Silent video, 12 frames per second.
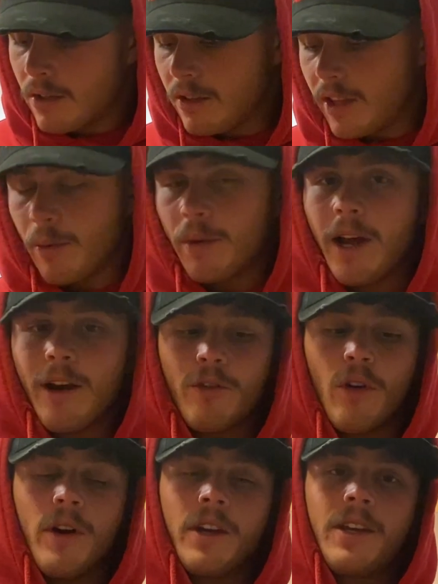They would have
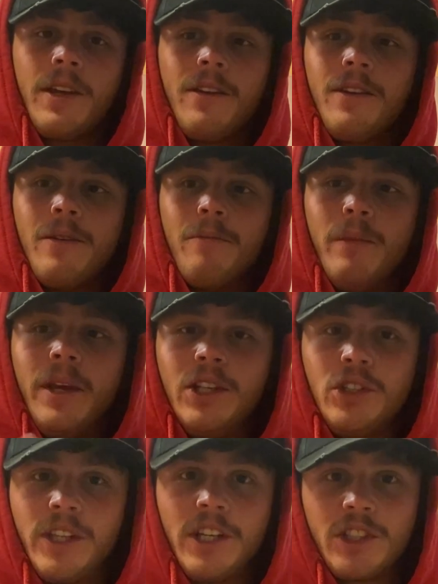like
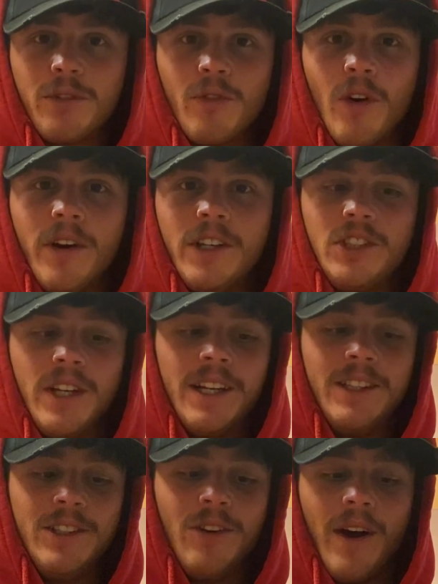meat sticks and rice
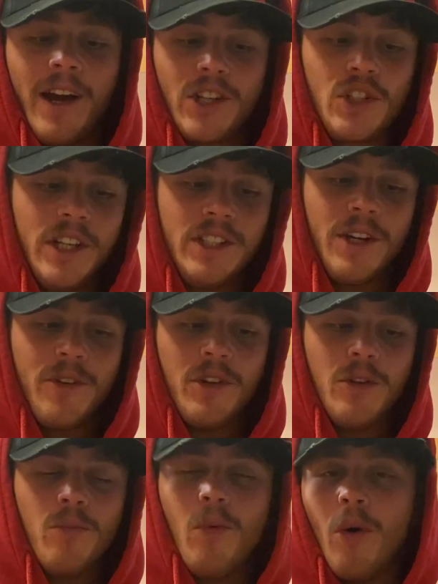and not actually tell
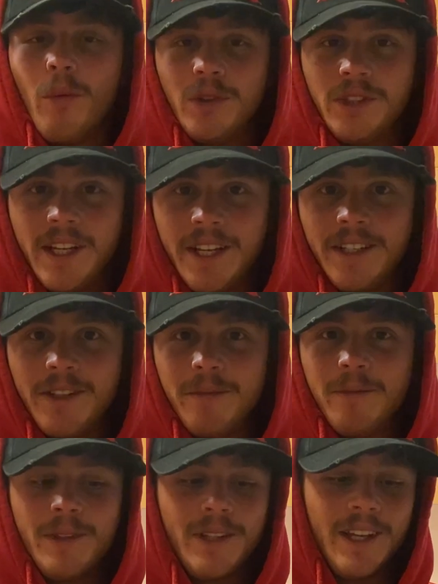you what was in
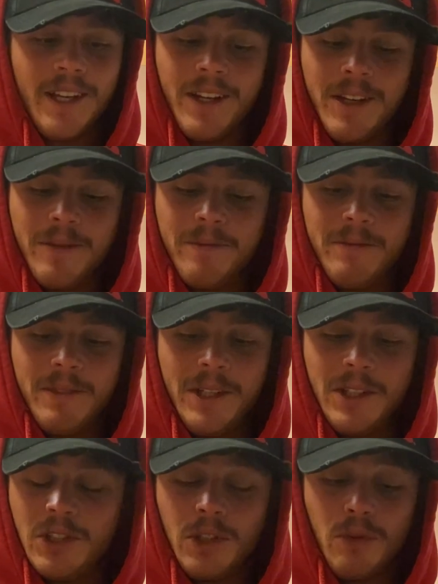them,
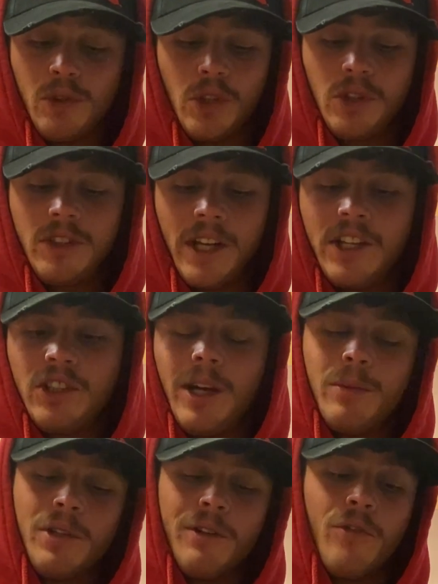and it just tastes
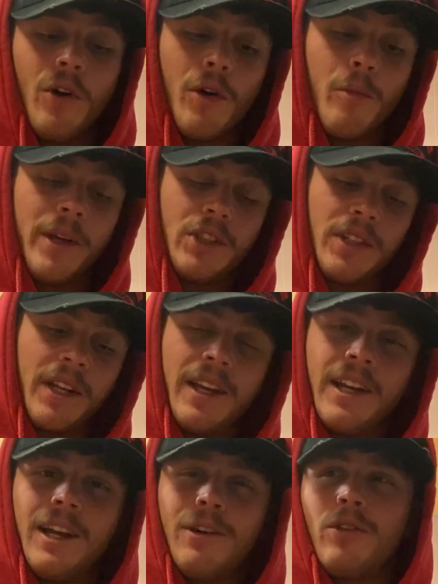absolutely vile basically,
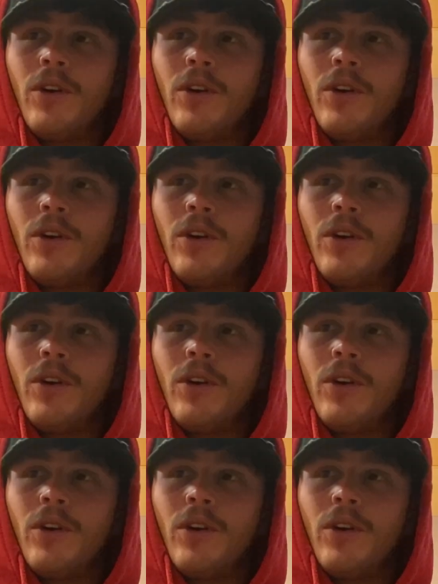and have